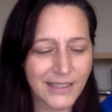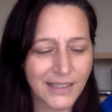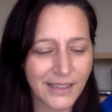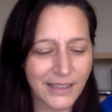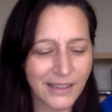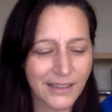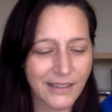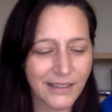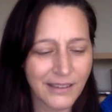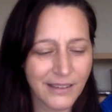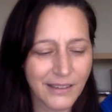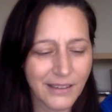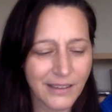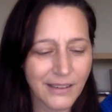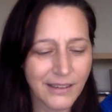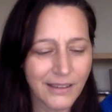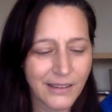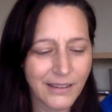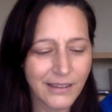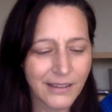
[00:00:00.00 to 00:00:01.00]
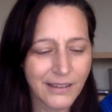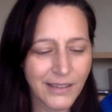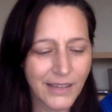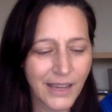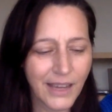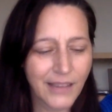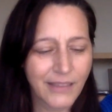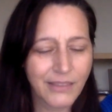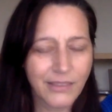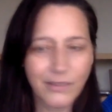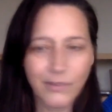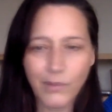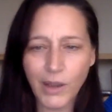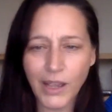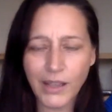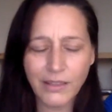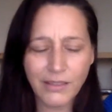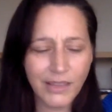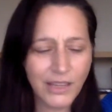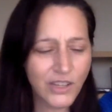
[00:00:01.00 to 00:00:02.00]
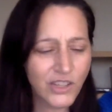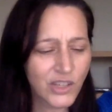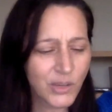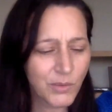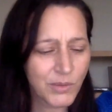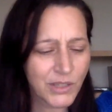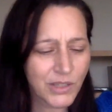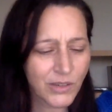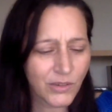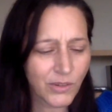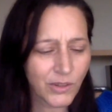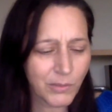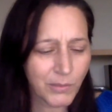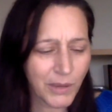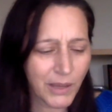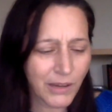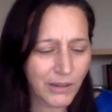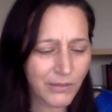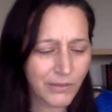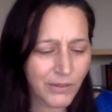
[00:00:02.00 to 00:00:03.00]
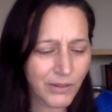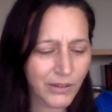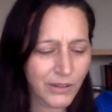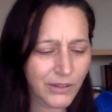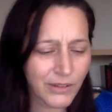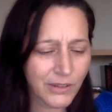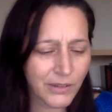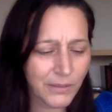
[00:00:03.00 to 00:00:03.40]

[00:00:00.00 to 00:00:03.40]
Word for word: thing. Yeah, I I think she was in North Battleford.